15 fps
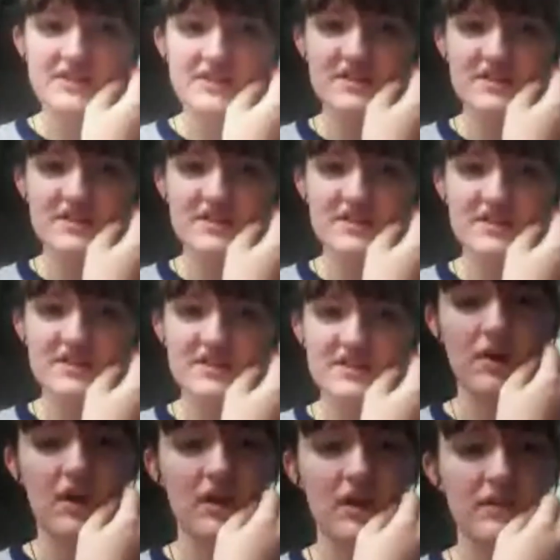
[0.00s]
So did you guys
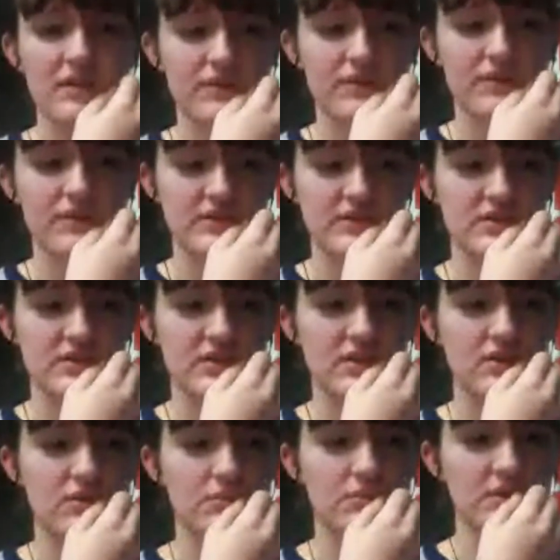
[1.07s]
get through all of the
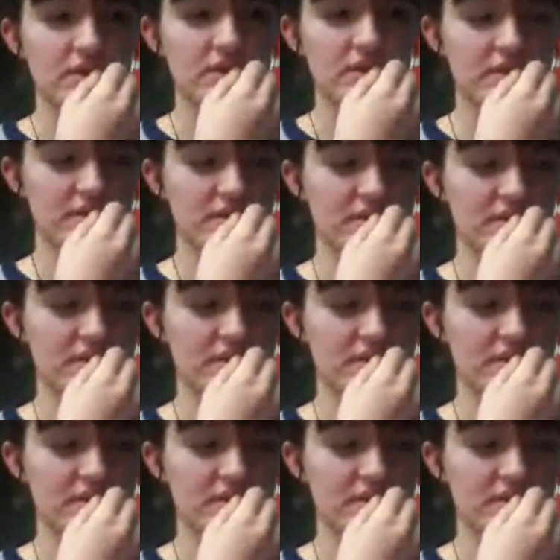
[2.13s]
rest of the homework?